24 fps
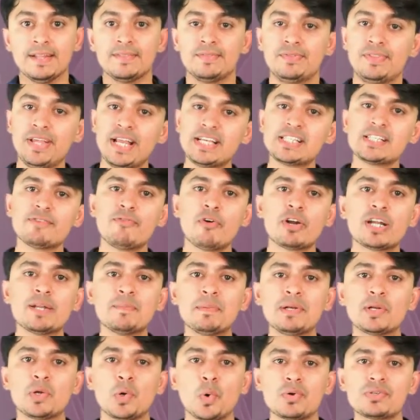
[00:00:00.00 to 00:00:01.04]
These
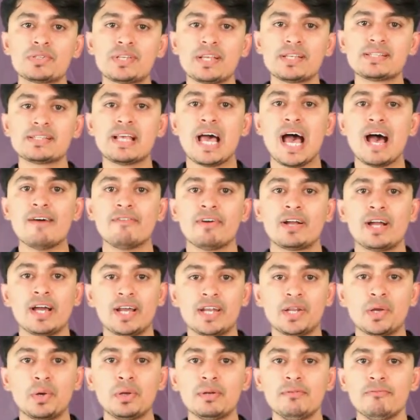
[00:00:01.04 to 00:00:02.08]
affordable courses have a
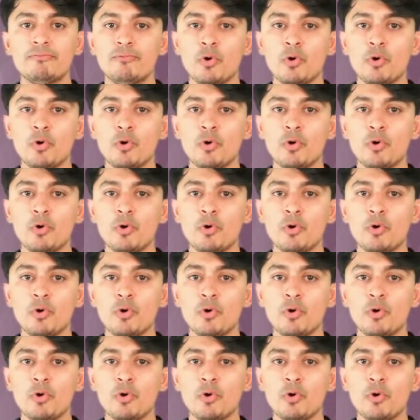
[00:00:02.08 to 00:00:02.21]
curriculum